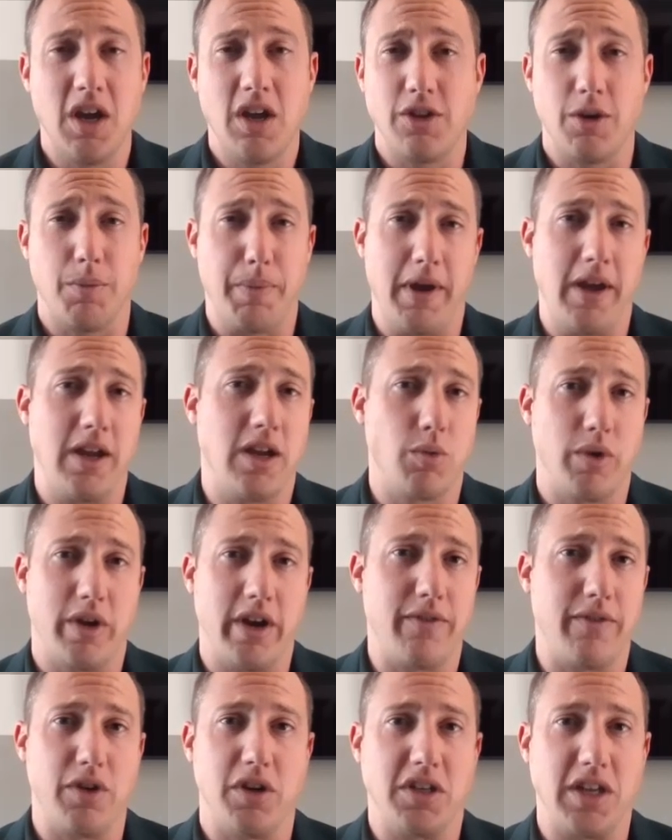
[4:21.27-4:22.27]
They're paying
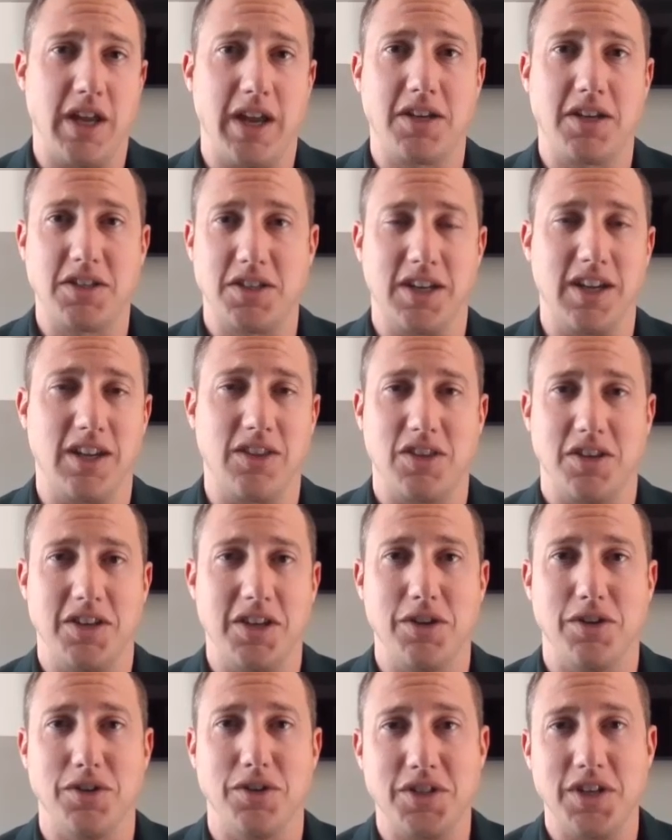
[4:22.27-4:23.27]
whatever it takes to get the
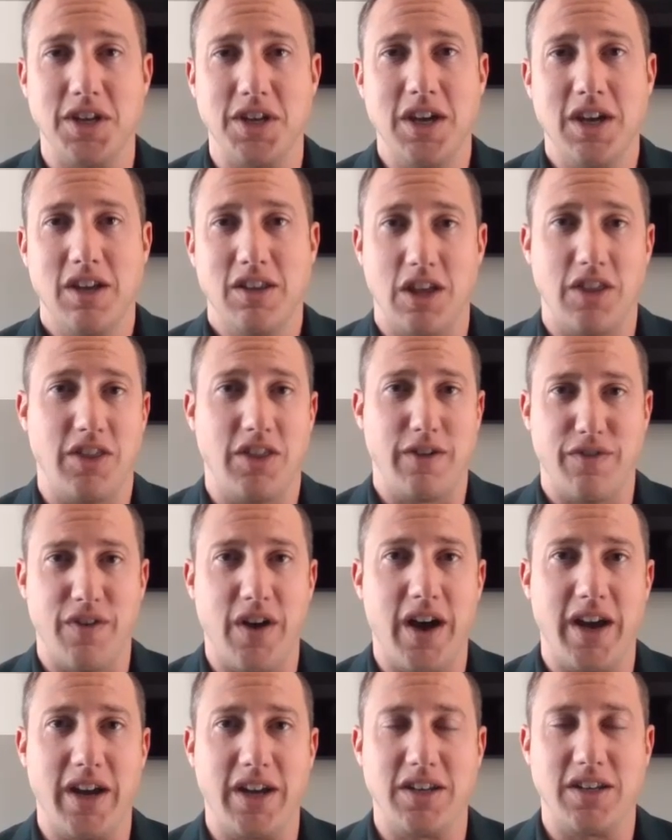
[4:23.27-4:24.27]
deals that they
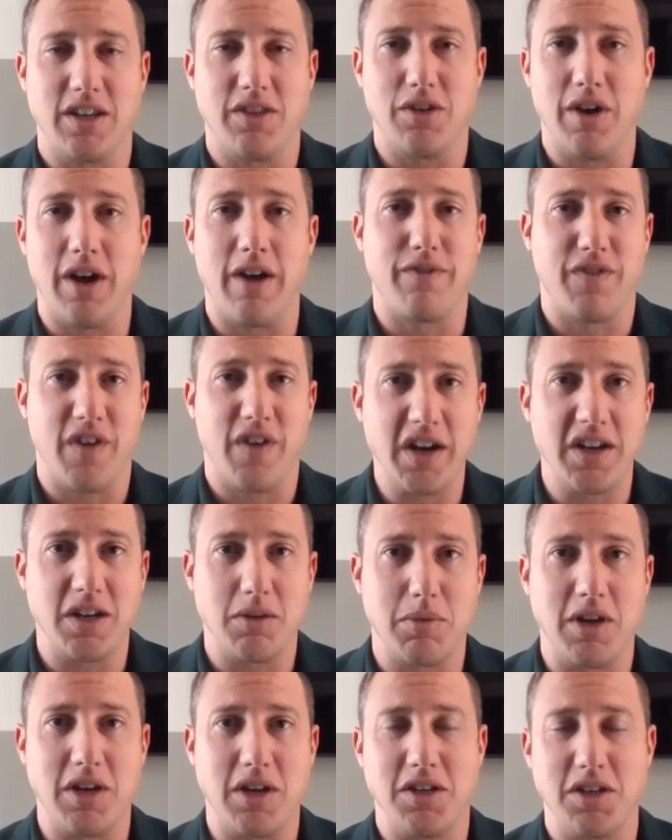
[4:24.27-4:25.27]
find, and they're not finding
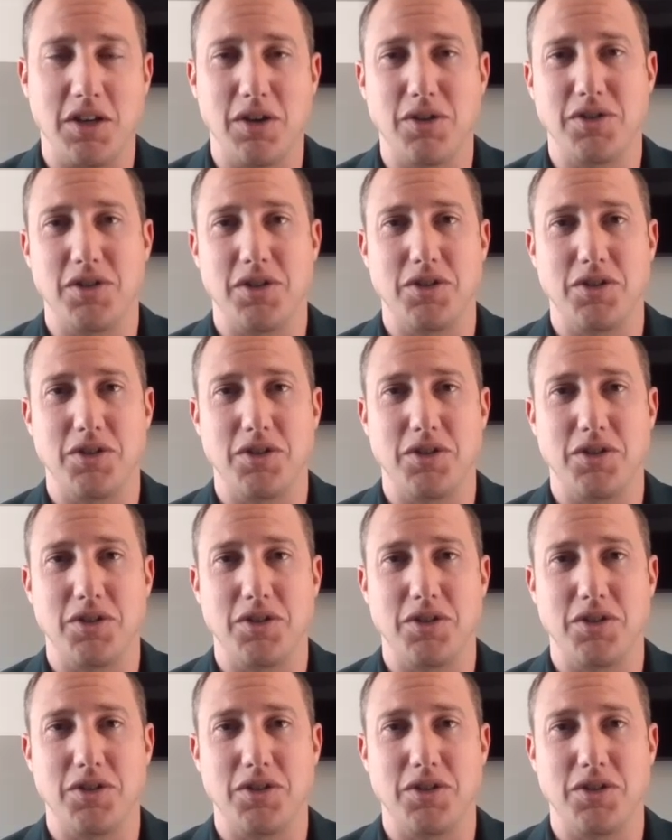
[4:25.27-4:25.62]
many deals.